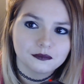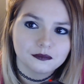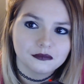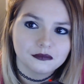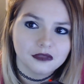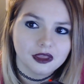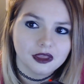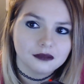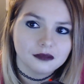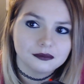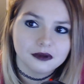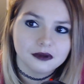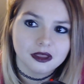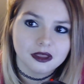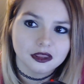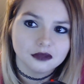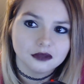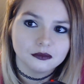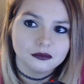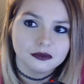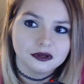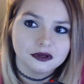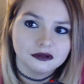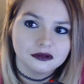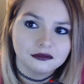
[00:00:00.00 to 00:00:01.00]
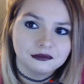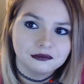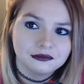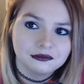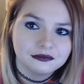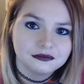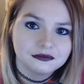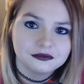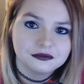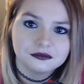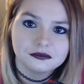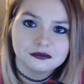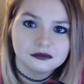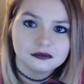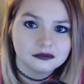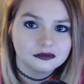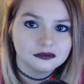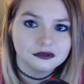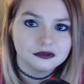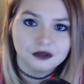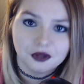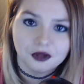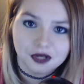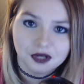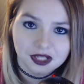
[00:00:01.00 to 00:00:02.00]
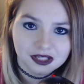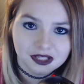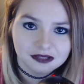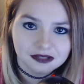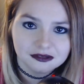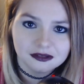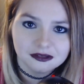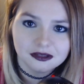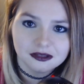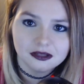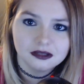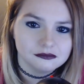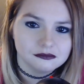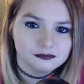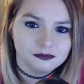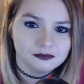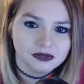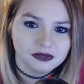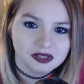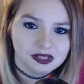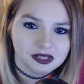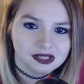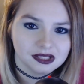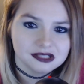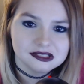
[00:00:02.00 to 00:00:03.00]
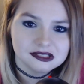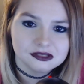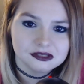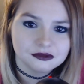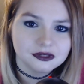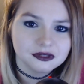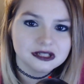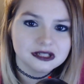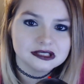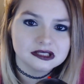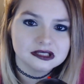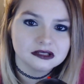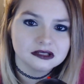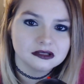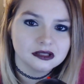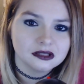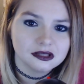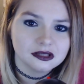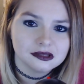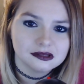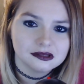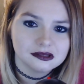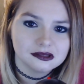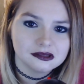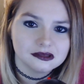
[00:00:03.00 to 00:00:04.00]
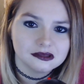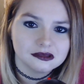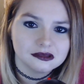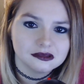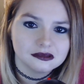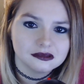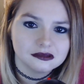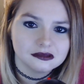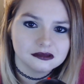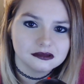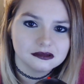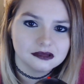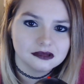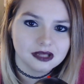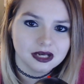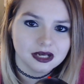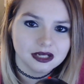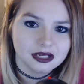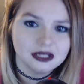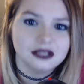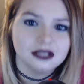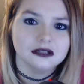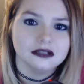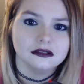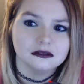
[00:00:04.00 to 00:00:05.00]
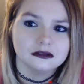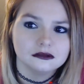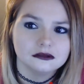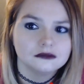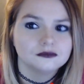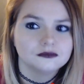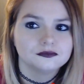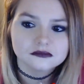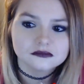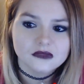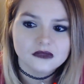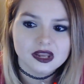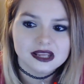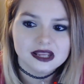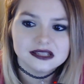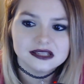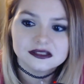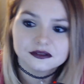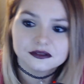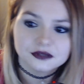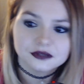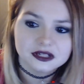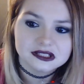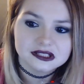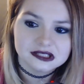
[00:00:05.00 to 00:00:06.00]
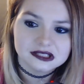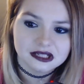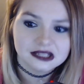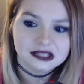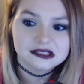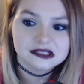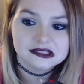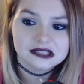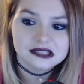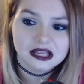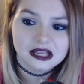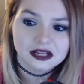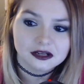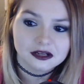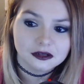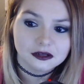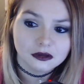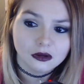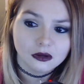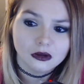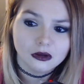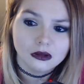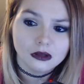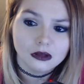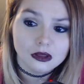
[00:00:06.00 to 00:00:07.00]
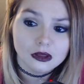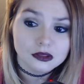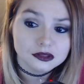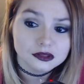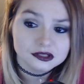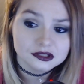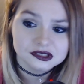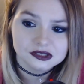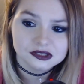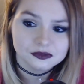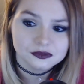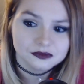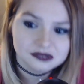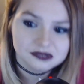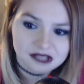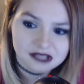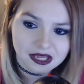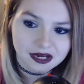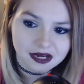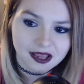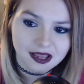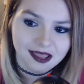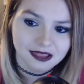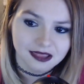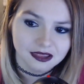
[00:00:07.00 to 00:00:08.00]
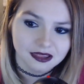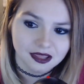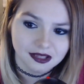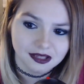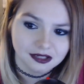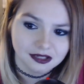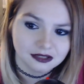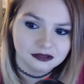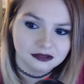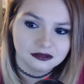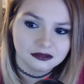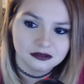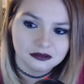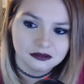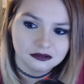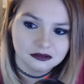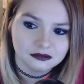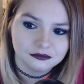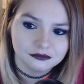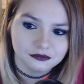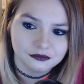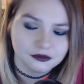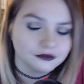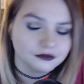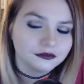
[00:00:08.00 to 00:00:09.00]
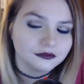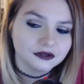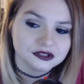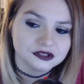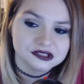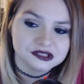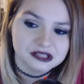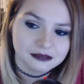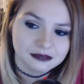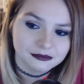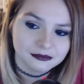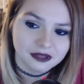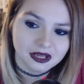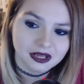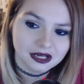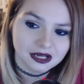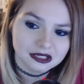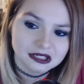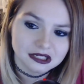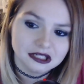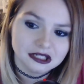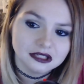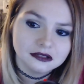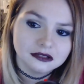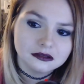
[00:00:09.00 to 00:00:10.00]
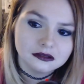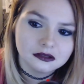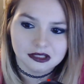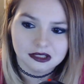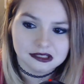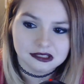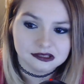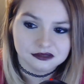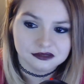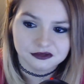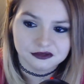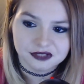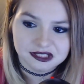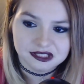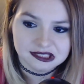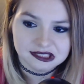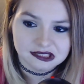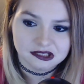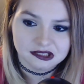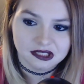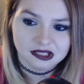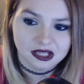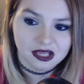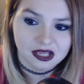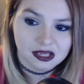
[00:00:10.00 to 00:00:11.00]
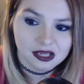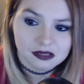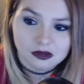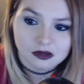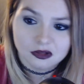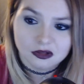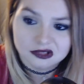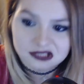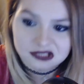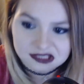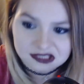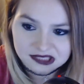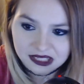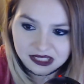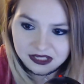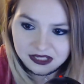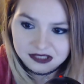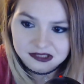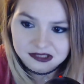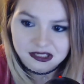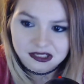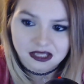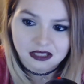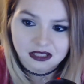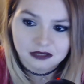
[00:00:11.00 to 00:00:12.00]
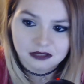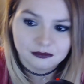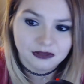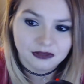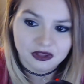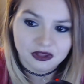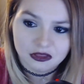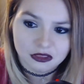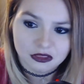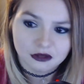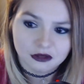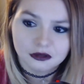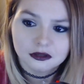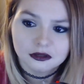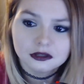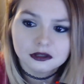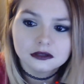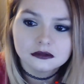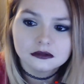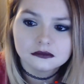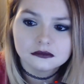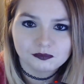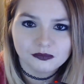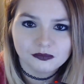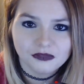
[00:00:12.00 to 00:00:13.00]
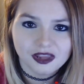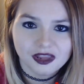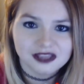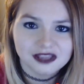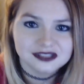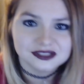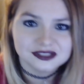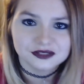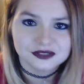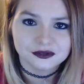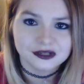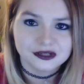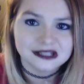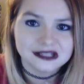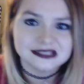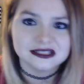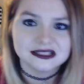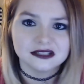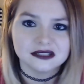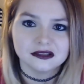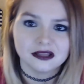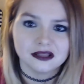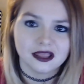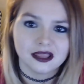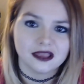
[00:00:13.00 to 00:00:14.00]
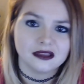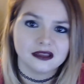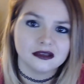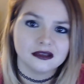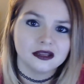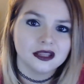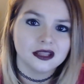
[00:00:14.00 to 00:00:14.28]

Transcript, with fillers: I probably would have done it. But he's the reason that I didn't. He's the reason I decided to call the suicide hotline for the first time that I did. He's the reason that I called the second time and the third. He's the reason that